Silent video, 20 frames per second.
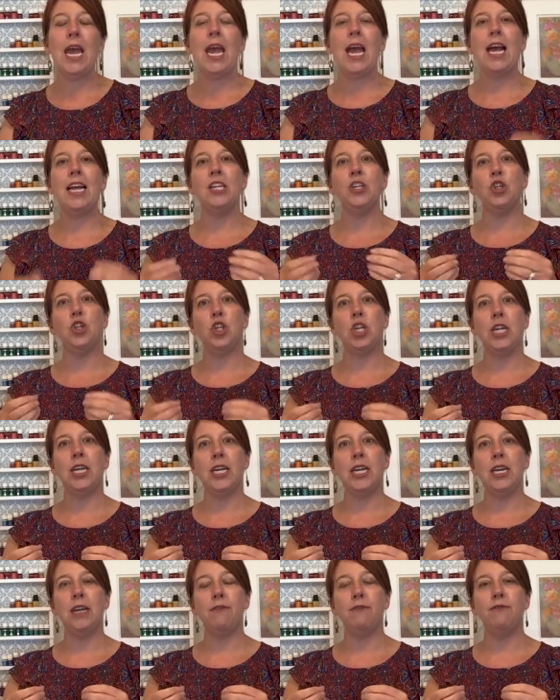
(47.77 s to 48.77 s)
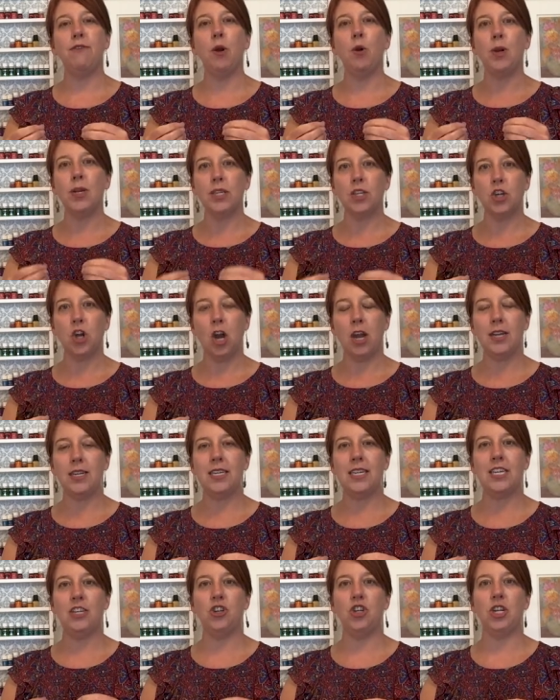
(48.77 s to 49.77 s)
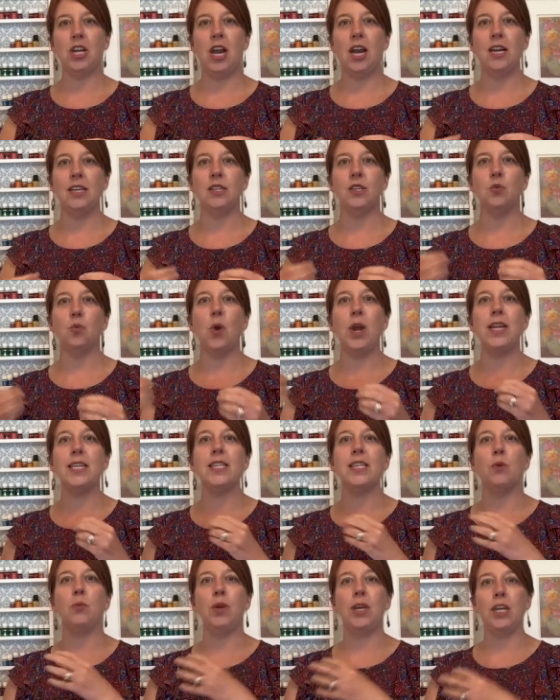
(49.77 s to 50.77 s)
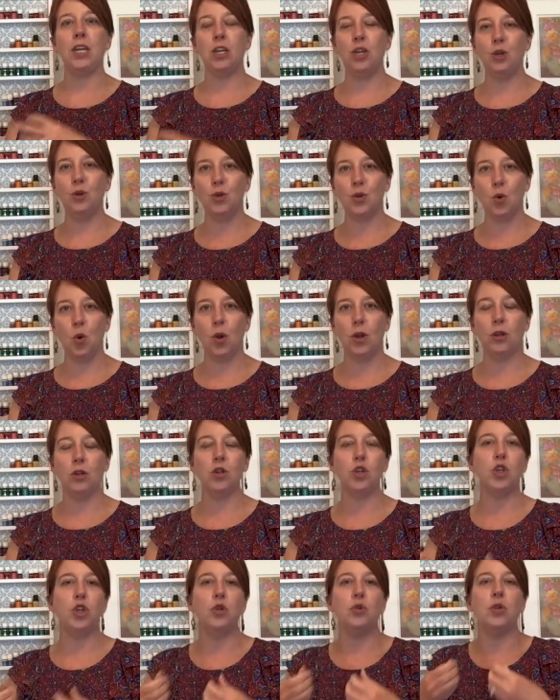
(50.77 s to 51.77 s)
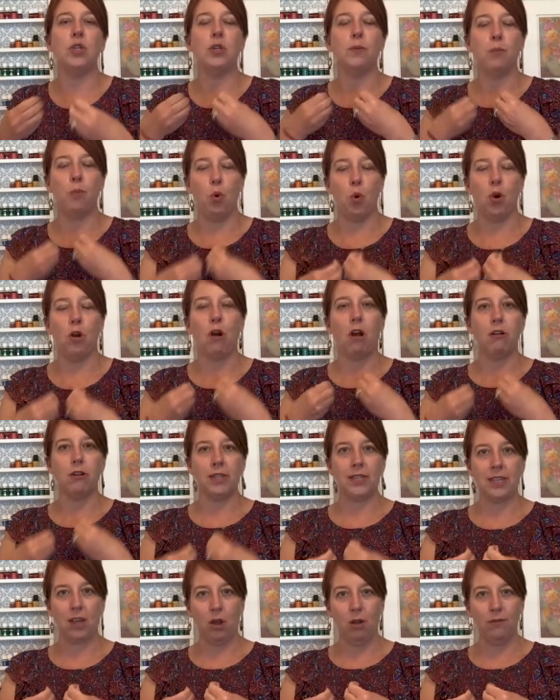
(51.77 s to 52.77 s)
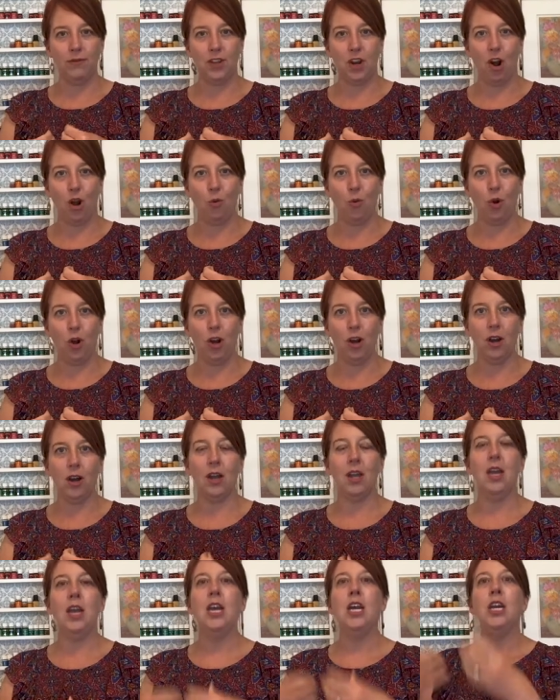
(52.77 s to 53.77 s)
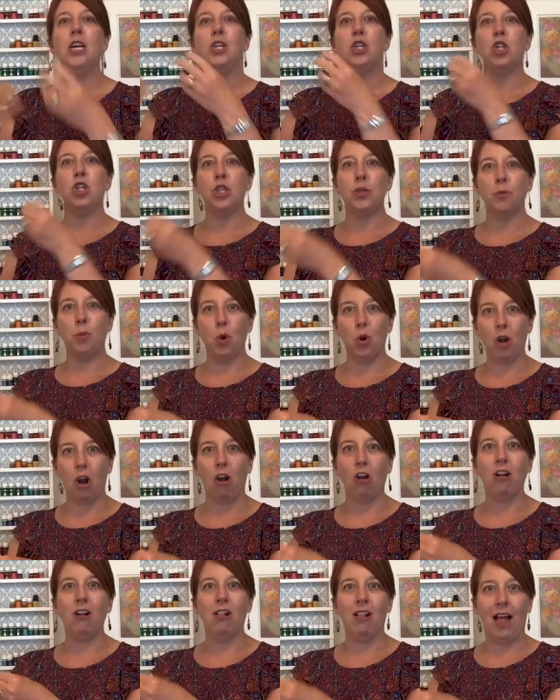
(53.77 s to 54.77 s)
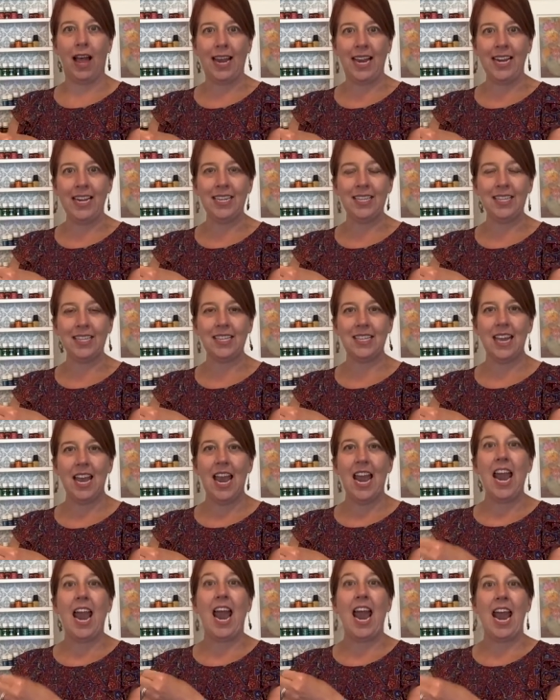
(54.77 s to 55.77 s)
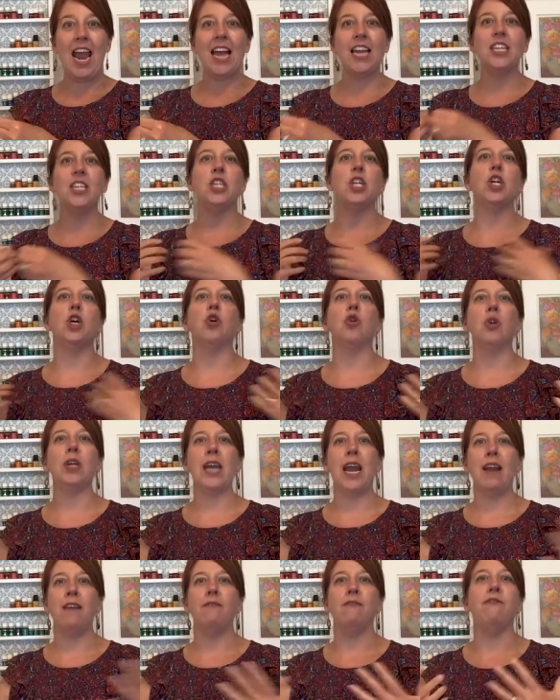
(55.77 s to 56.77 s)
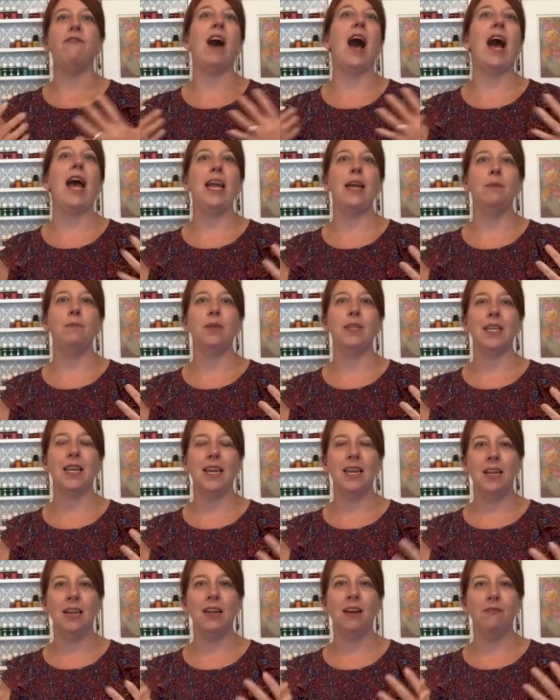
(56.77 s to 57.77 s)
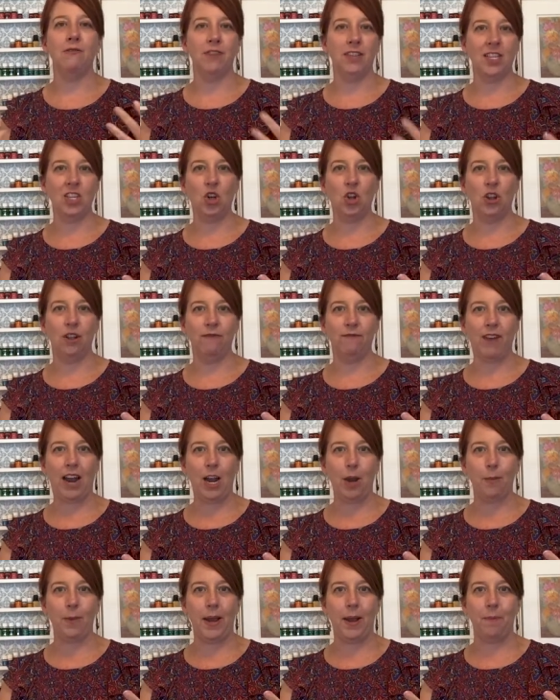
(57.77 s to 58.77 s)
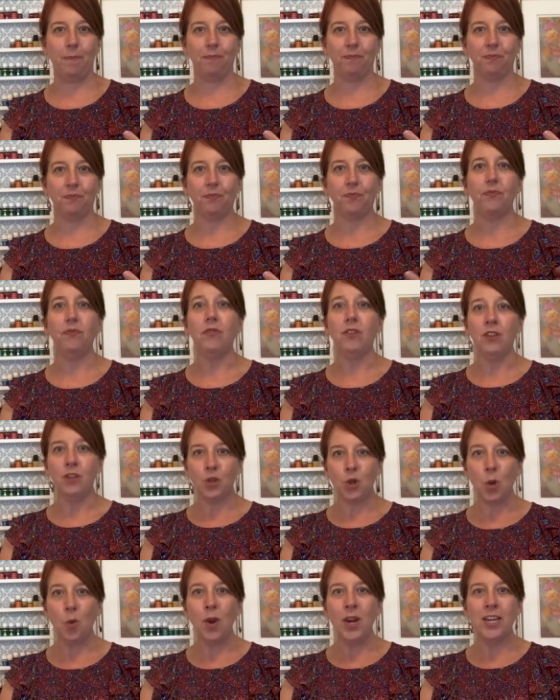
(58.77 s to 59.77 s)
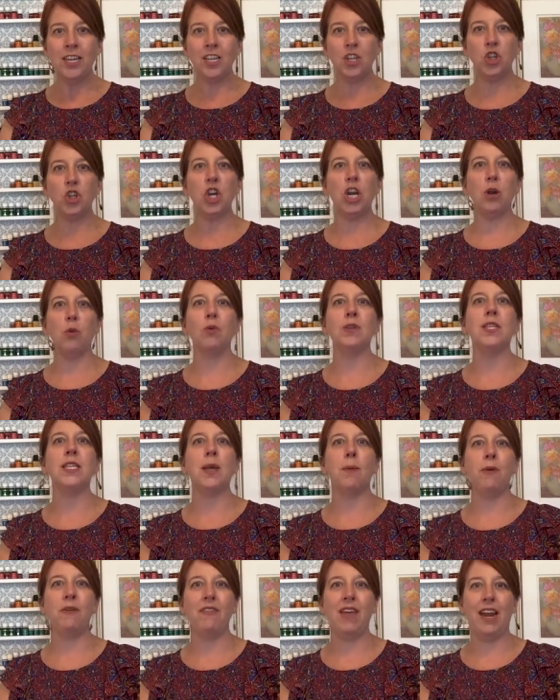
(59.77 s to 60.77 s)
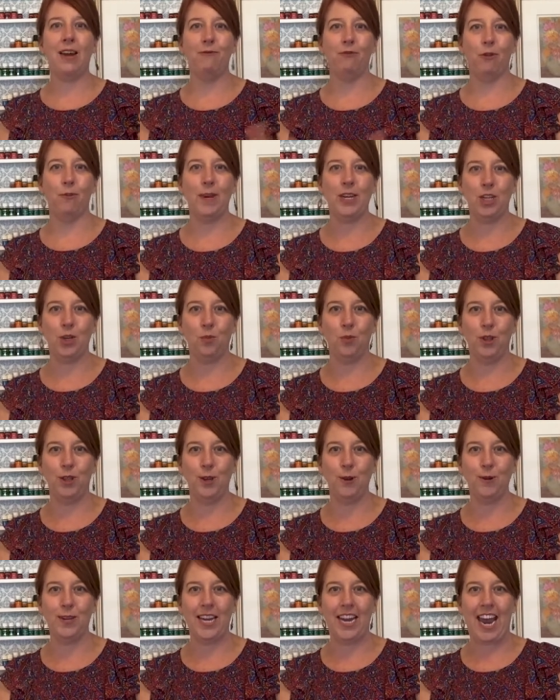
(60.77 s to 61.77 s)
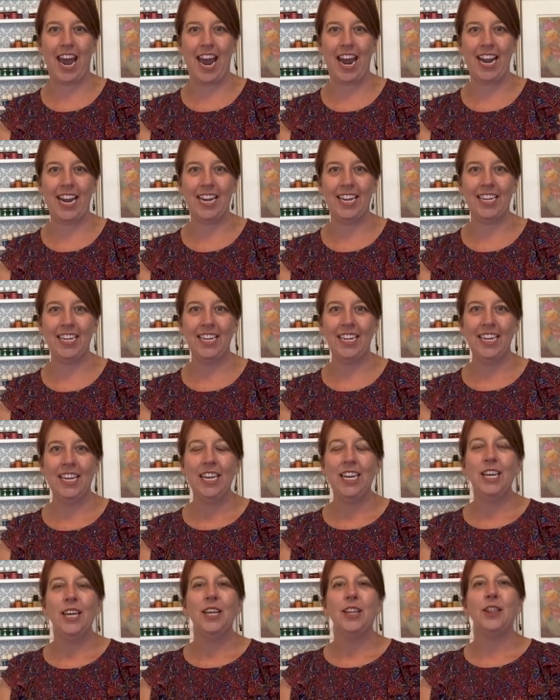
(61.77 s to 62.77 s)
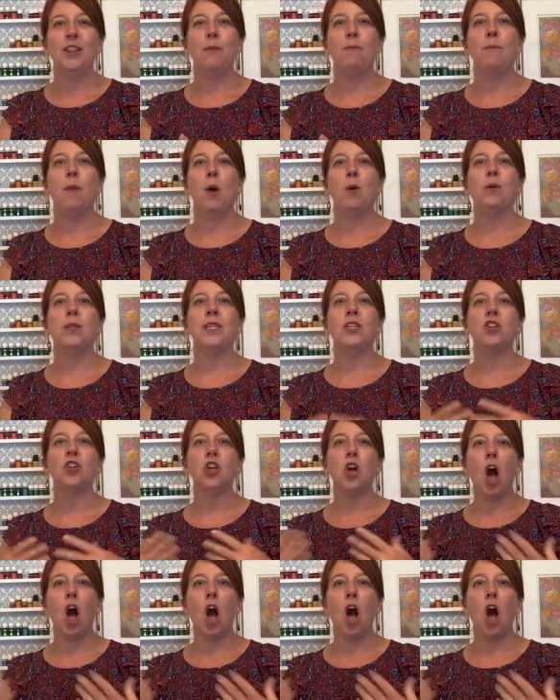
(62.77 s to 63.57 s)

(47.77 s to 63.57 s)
And she focused on teaching us ways that we can use oils to support ourselves in our work, to support our clients, and to create vibes in a physical environment. So I wanted to share some of that information with you today. The most